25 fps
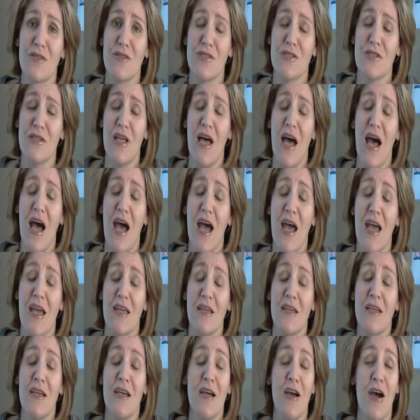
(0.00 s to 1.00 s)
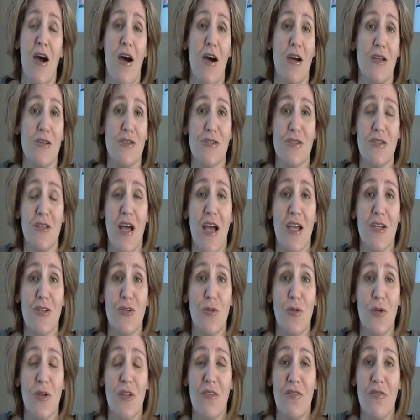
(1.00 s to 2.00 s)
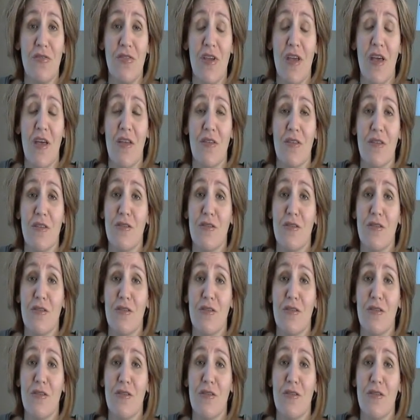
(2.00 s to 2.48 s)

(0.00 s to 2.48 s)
in July on July 25th.